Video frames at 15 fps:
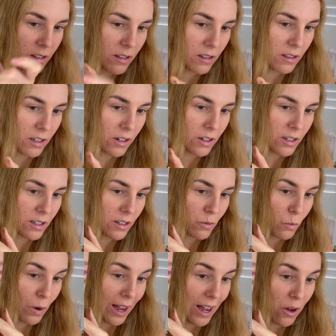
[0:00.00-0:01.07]
There it is.
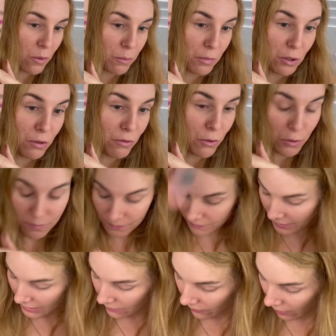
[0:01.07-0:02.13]
Wow, beautiful.
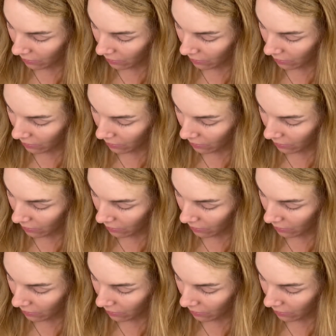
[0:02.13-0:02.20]
That's very